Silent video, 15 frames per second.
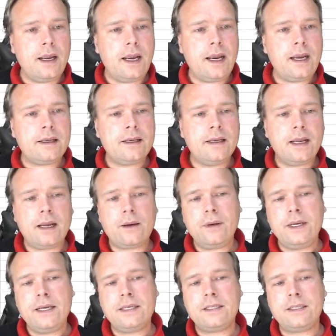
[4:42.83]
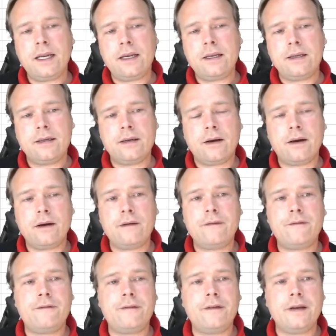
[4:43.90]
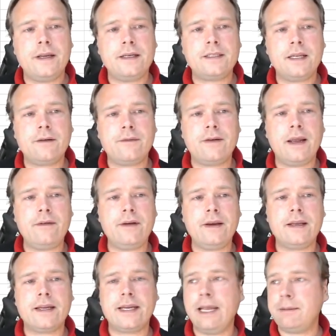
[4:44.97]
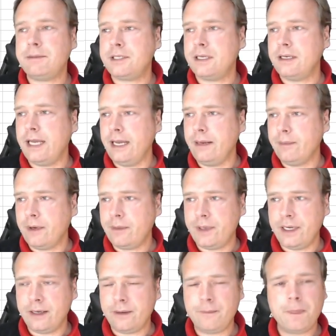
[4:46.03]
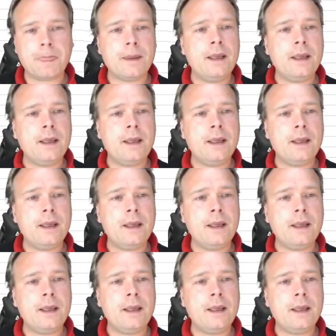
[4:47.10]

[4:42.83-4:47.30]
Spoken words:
And now instead of having the captain name up here,